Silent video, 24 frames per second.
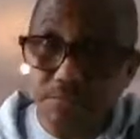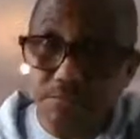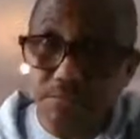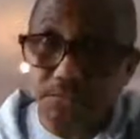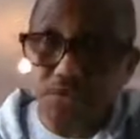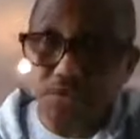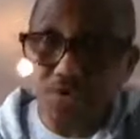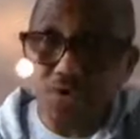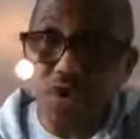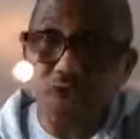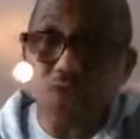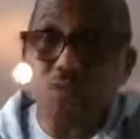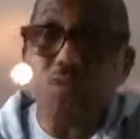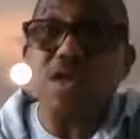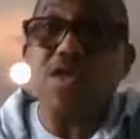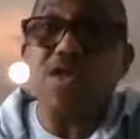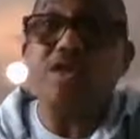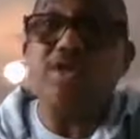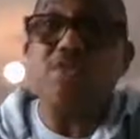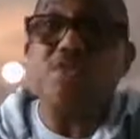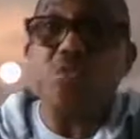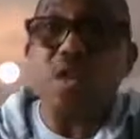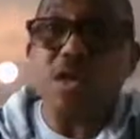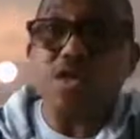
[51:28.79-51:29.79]
for not
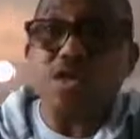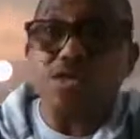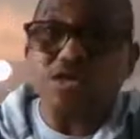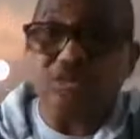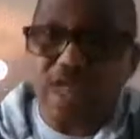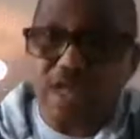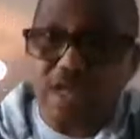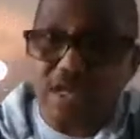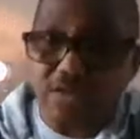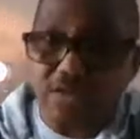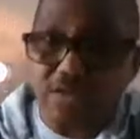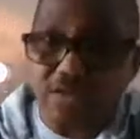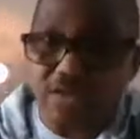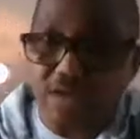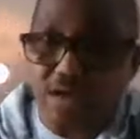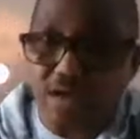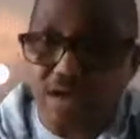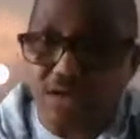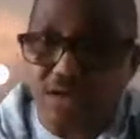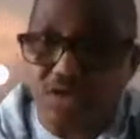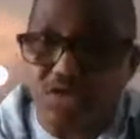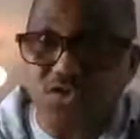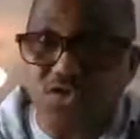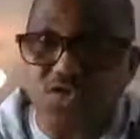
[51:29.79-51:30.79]
one of their
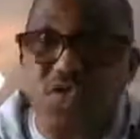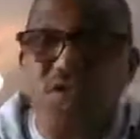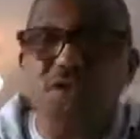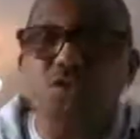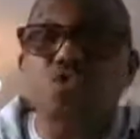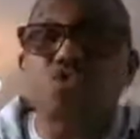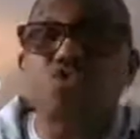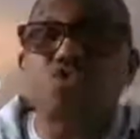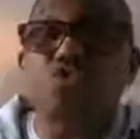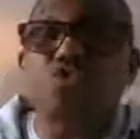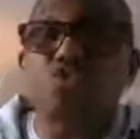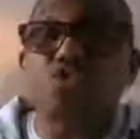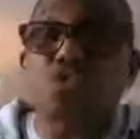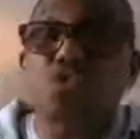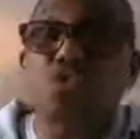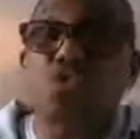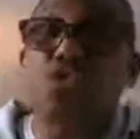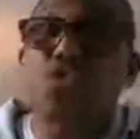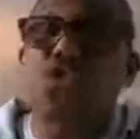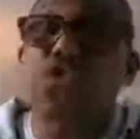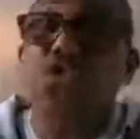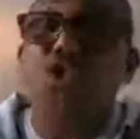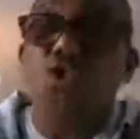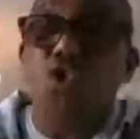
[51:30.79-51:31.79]
children or two
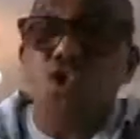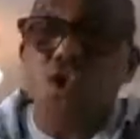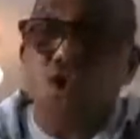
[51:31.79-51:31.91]
or